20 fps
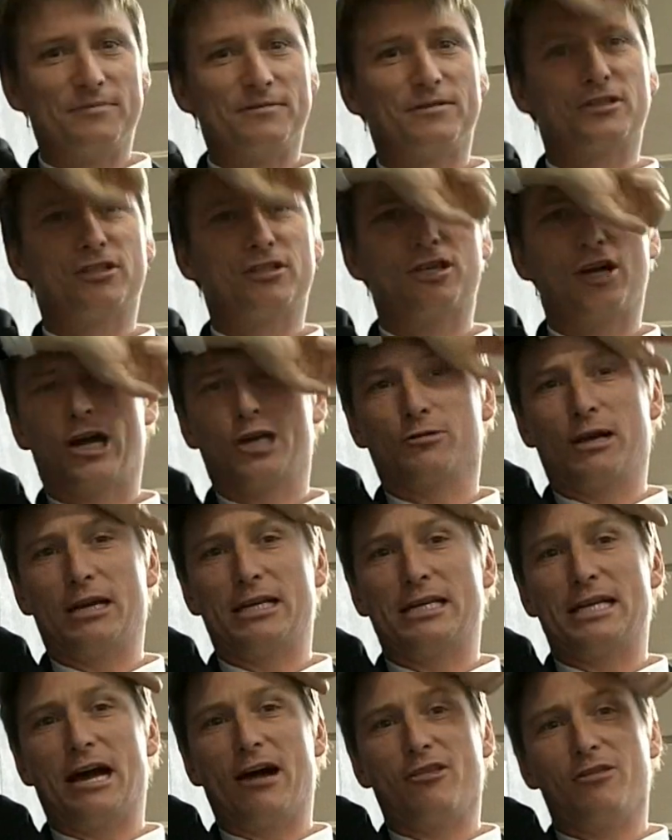Yeah, that's... Charge
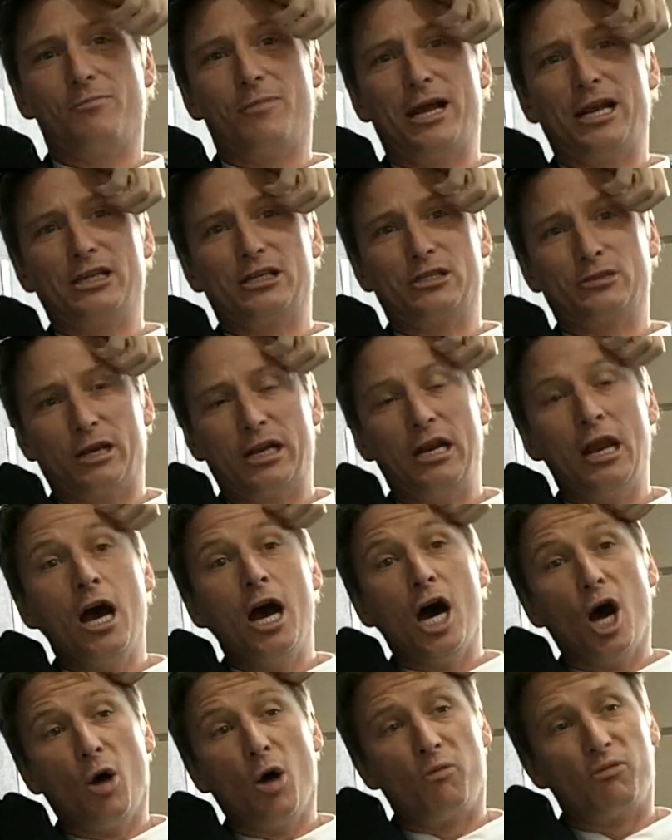right down the main street.
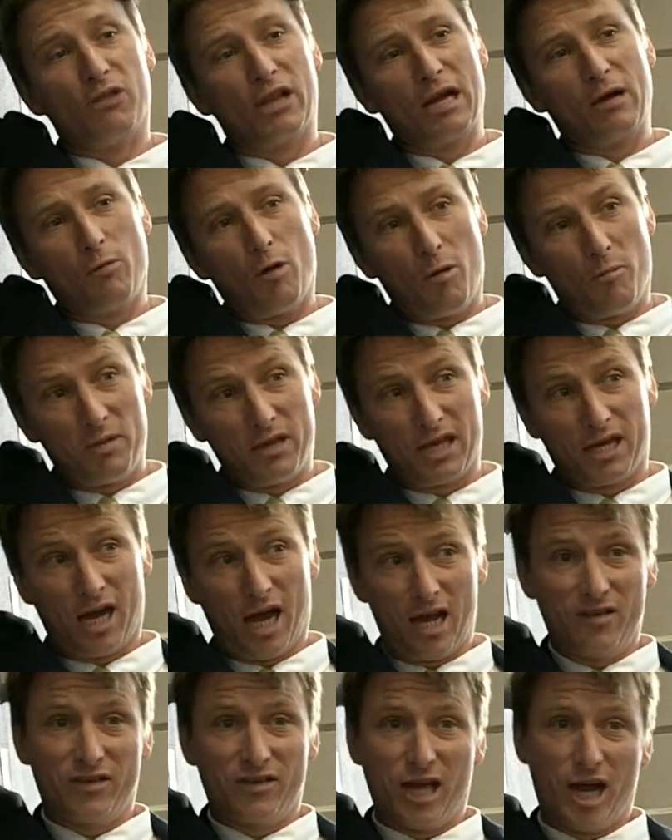Yep. Hopefully it won't be
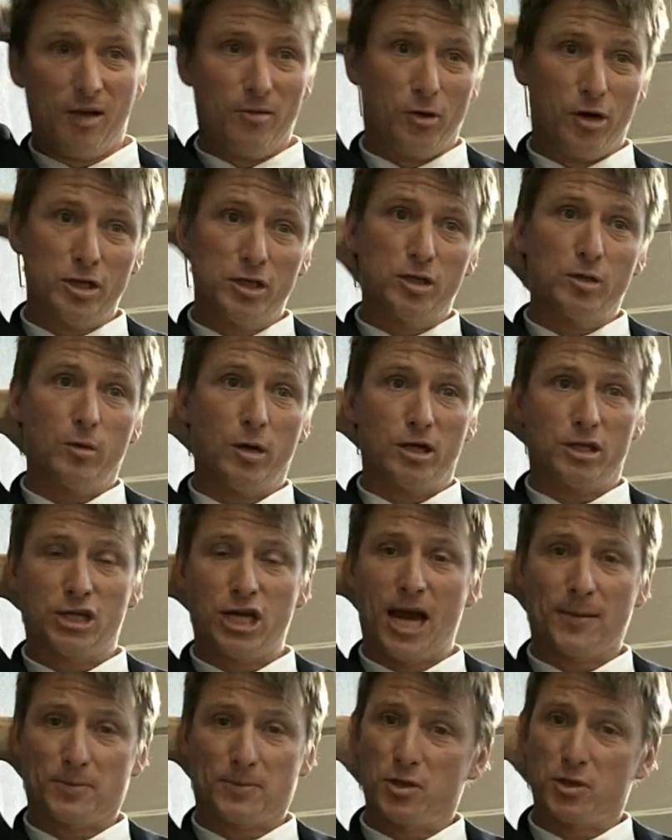the kind of cowboys who
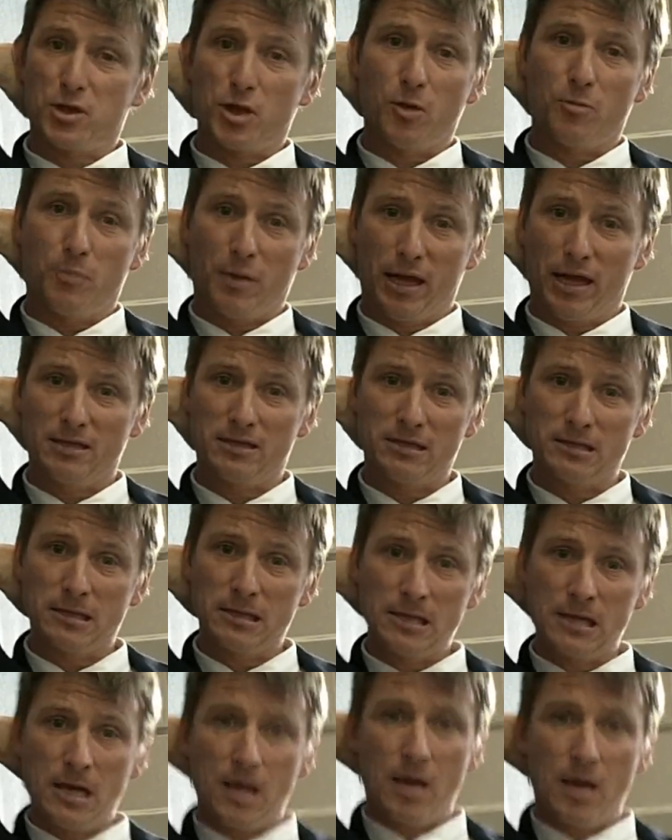wear chaps with no pants.